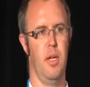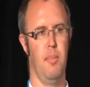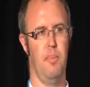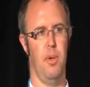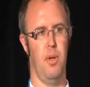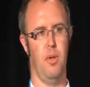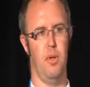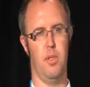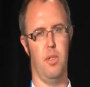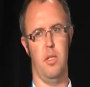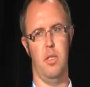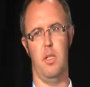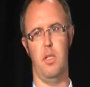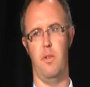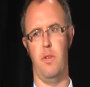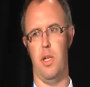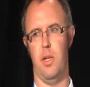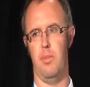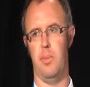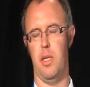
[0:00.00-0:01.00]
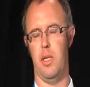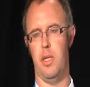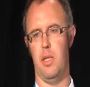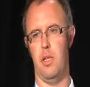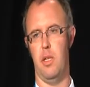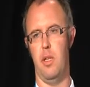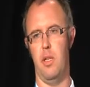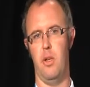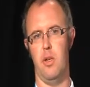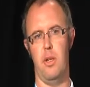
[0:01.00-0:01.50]
but also to develop
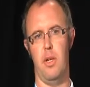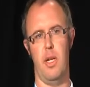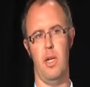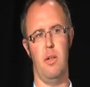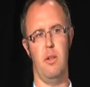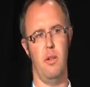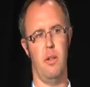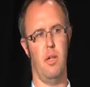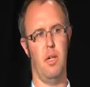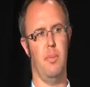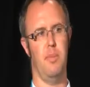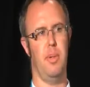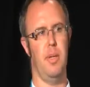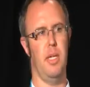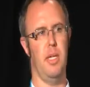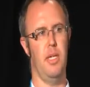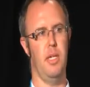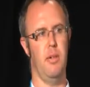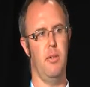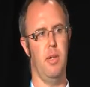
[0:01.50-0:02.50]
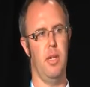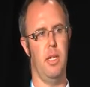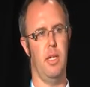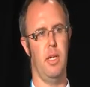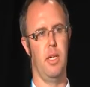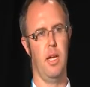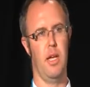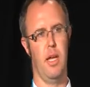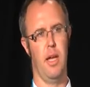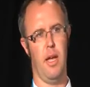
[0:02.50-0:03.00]
the know-how and IP around
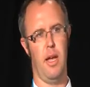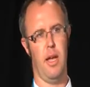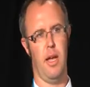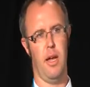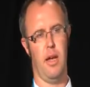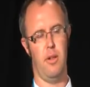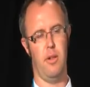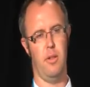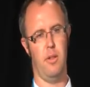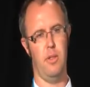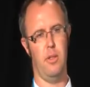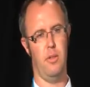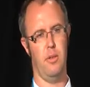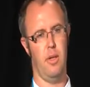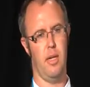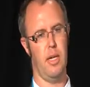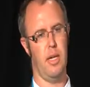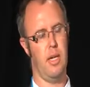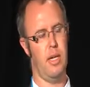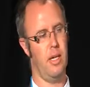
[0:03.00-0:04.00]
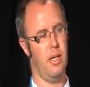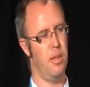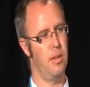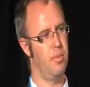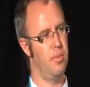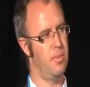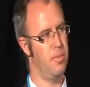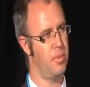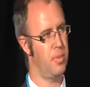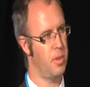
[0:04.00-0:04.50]
how to
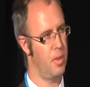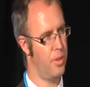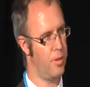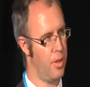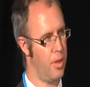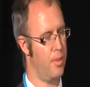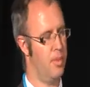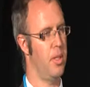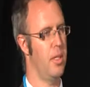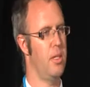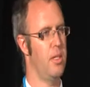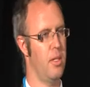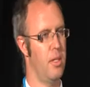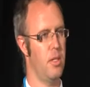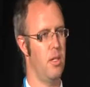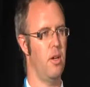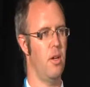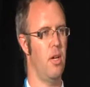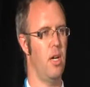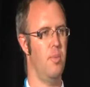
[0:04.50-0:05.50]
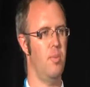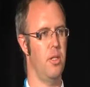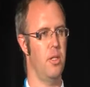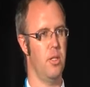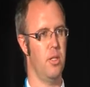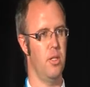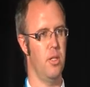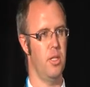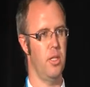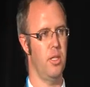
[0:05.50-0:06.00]
develop the hybrid
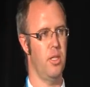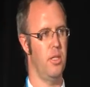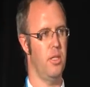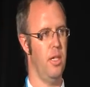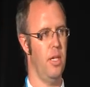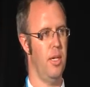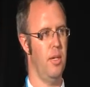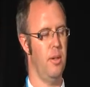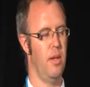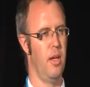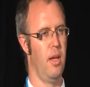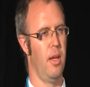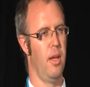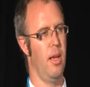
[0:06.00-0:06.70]
solutions and